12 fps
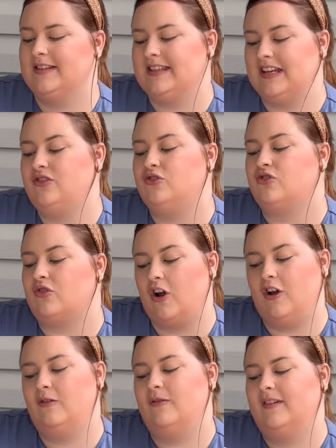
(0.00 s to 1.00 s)

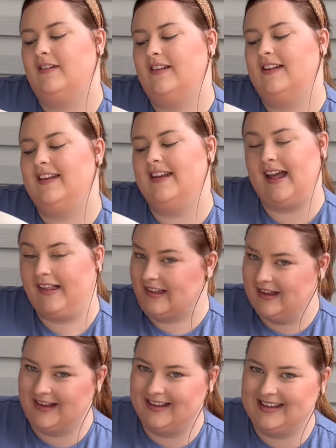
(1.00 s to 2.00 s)

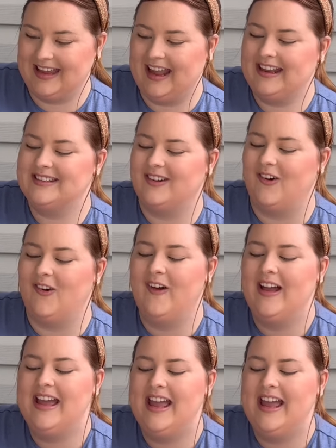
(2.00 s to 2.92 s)
Centronella candle.